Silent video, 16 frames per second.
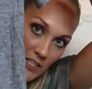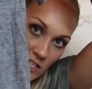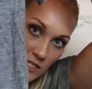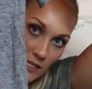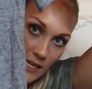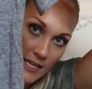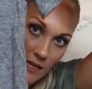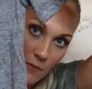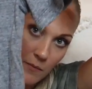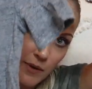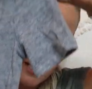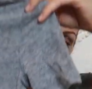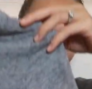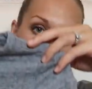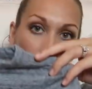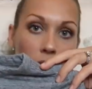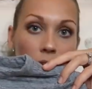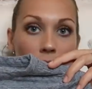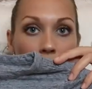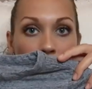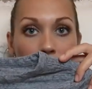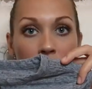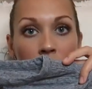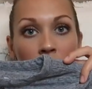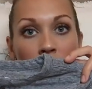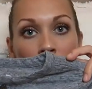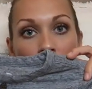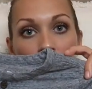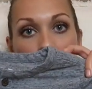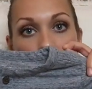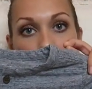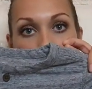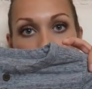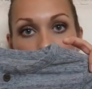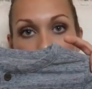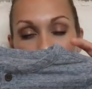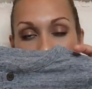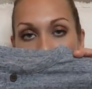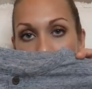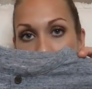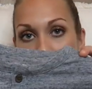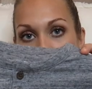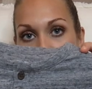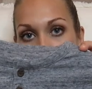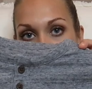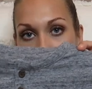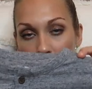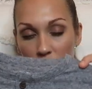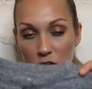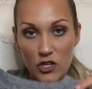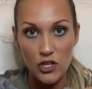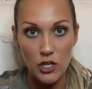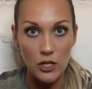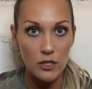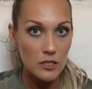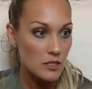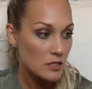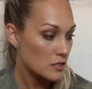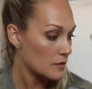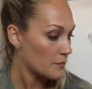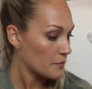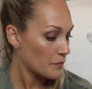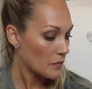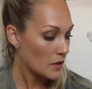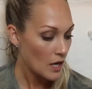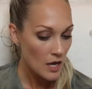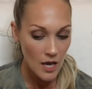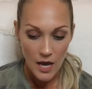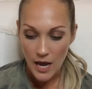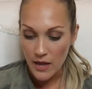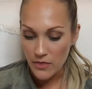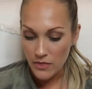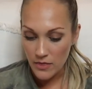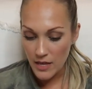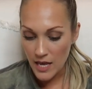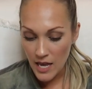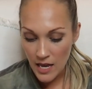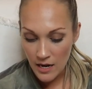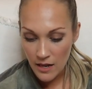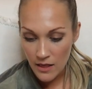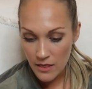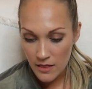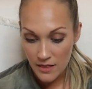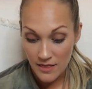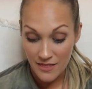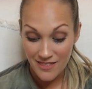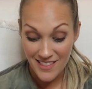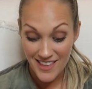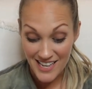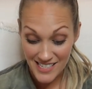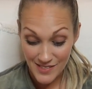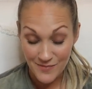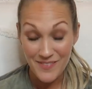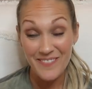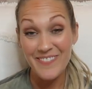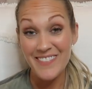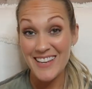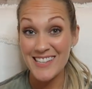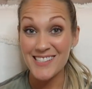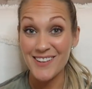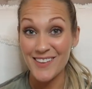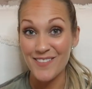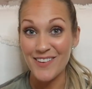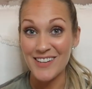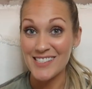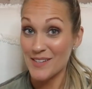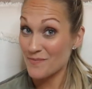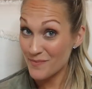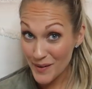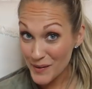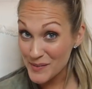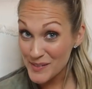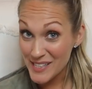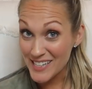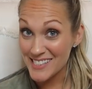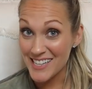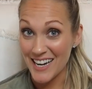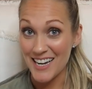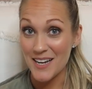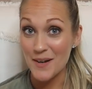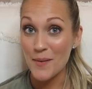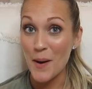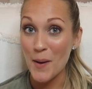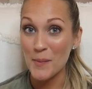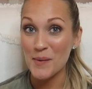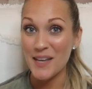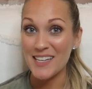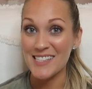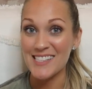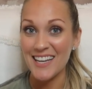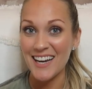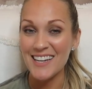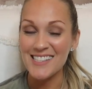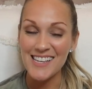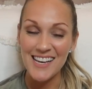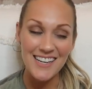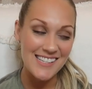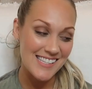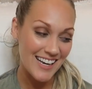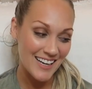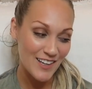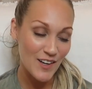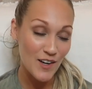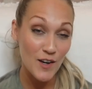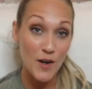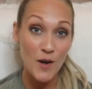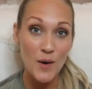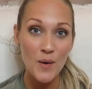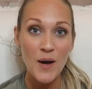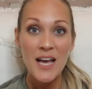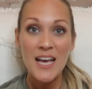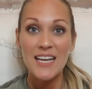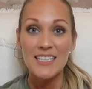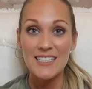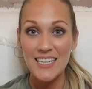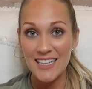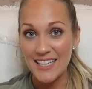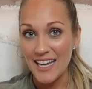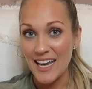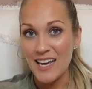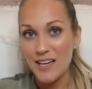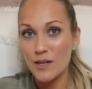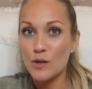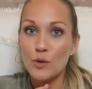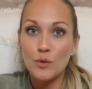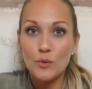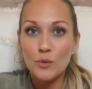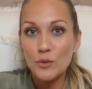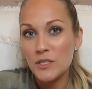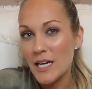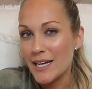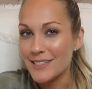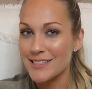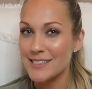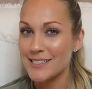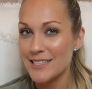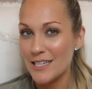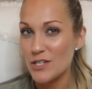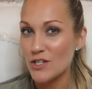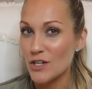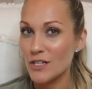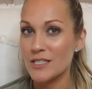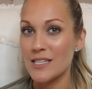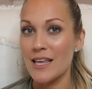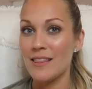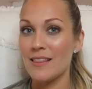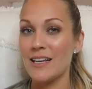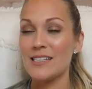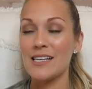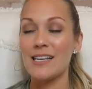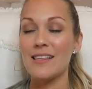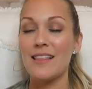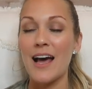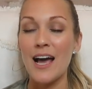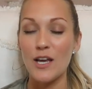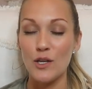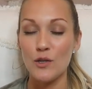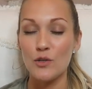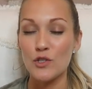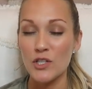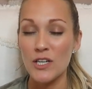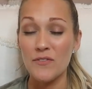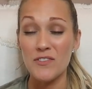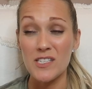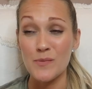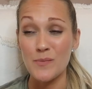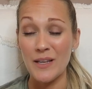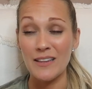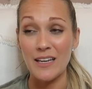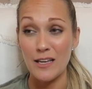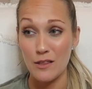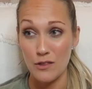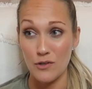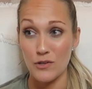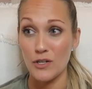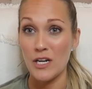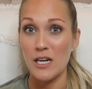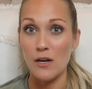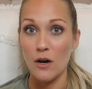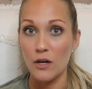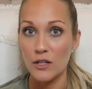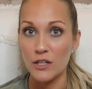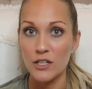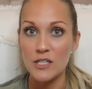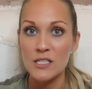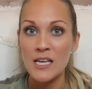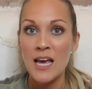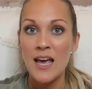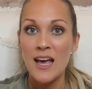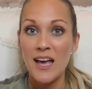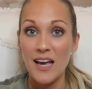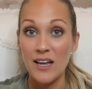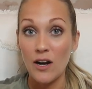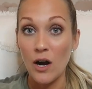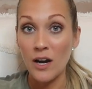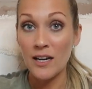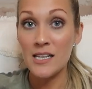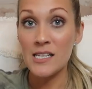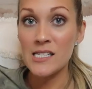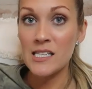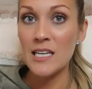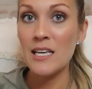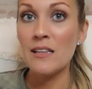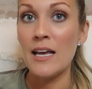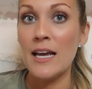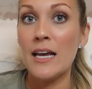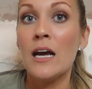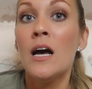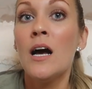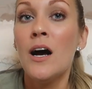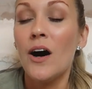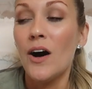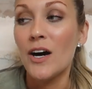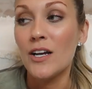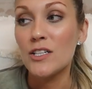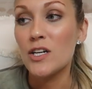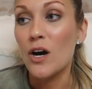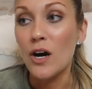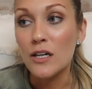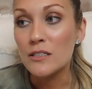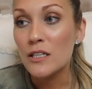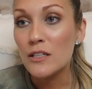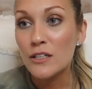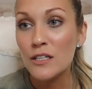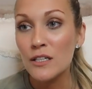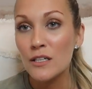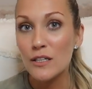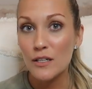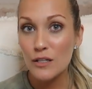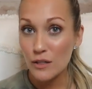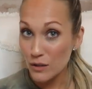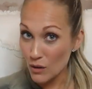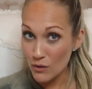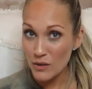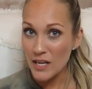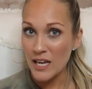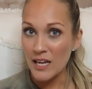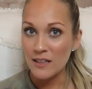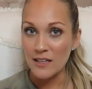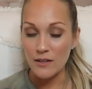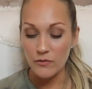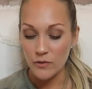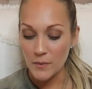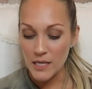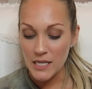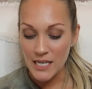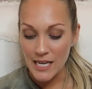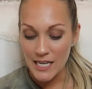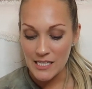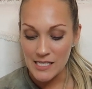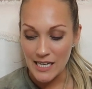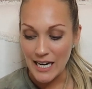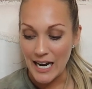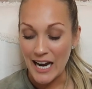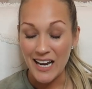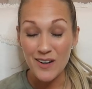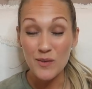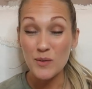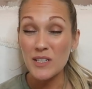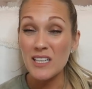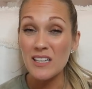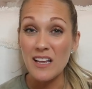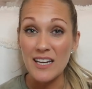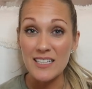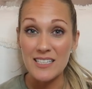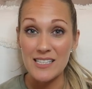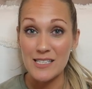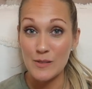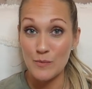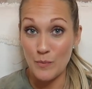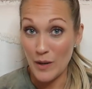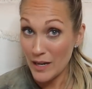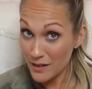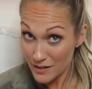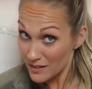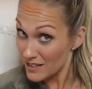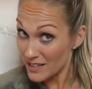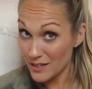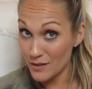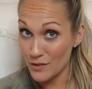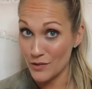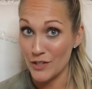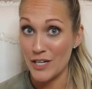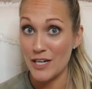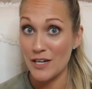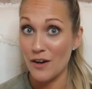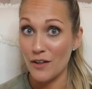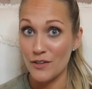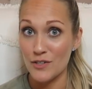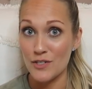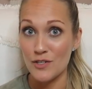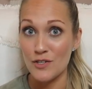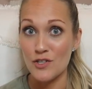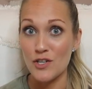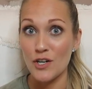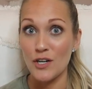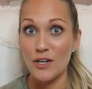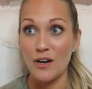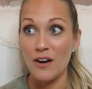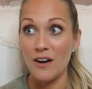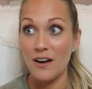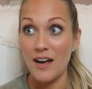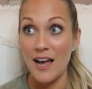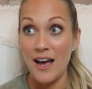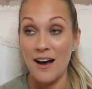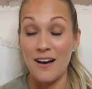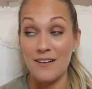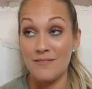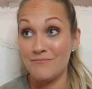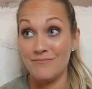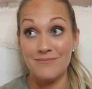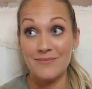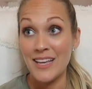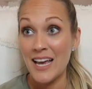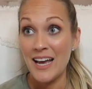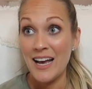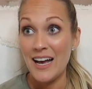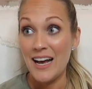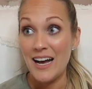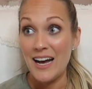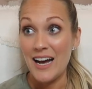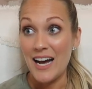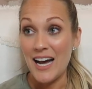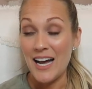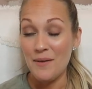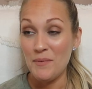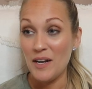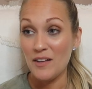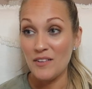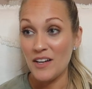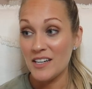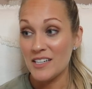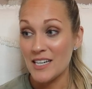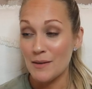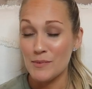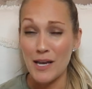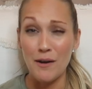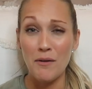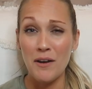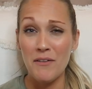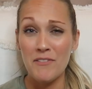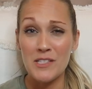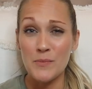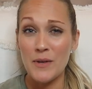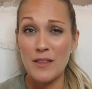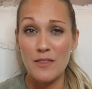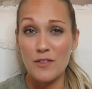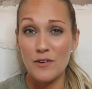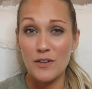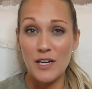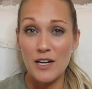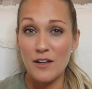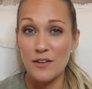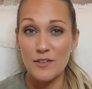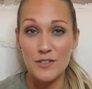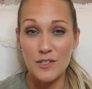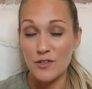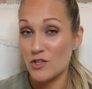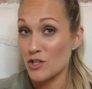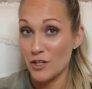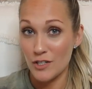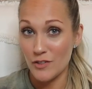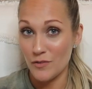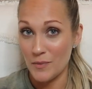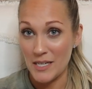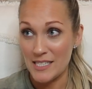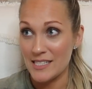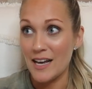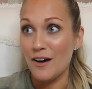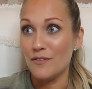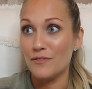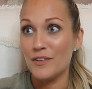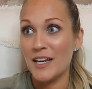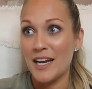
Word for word: I just like it better than like cheesy animation on shirts. And then this, these are the ones I'm most excited about because like I said a second ago, to get cool Texas t-shirts and things like that, usually you have to spend like $30. And honestly, like on toddler clothing, like for my kids, like I don't really like to spend like $30 a shirt. Um, I mean, a lot of times I don't even spend $30 on shirts for myself.